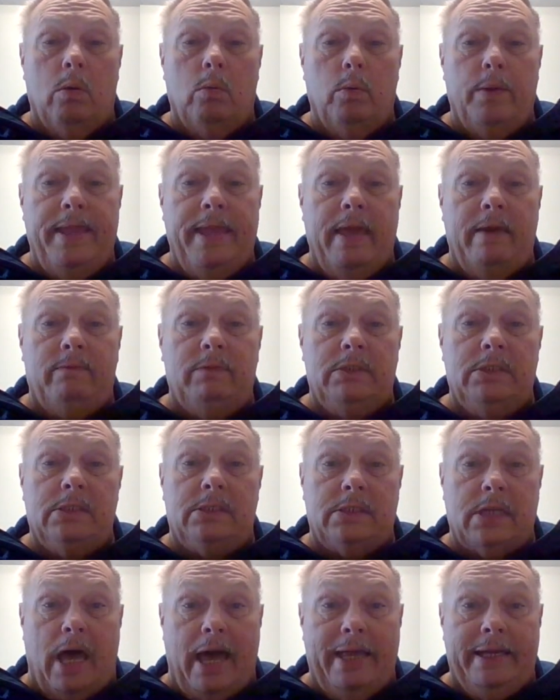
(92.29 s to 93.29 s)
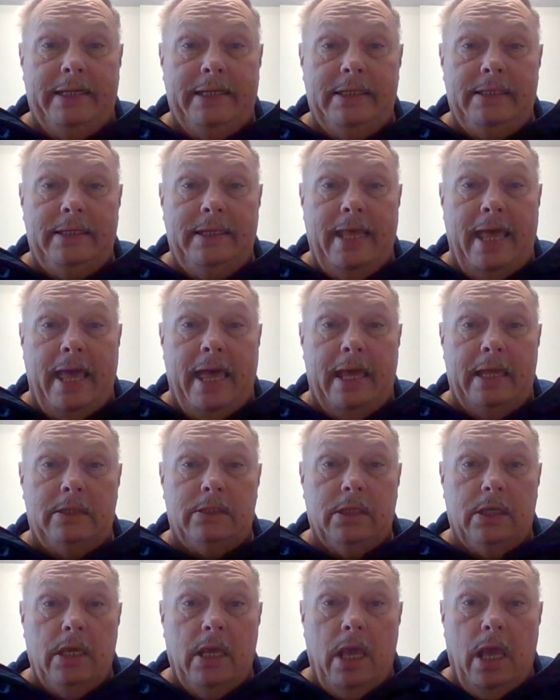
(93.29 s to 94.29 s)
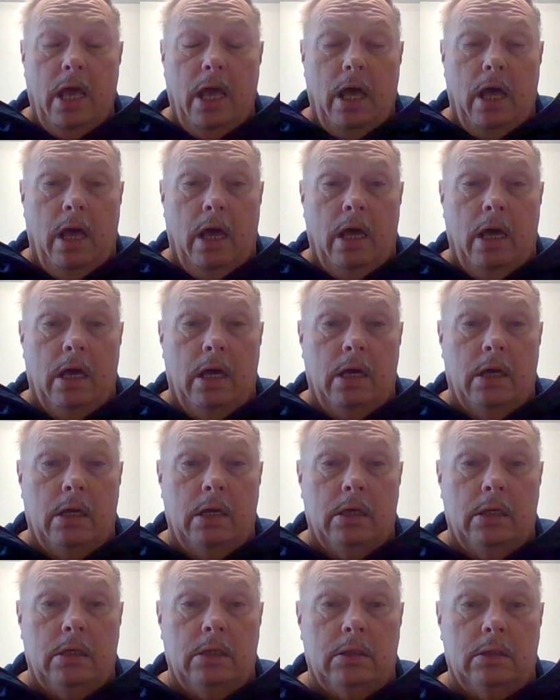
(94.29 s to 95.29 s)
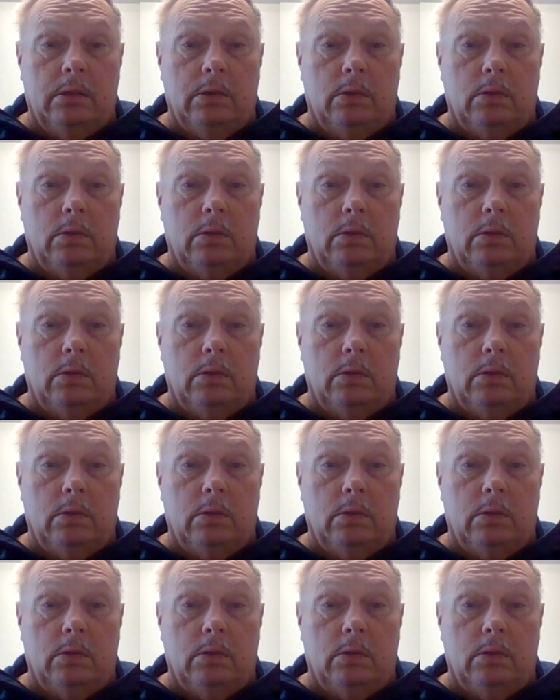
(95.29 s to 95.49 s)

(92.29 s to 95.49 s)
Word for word: we have decided that uh,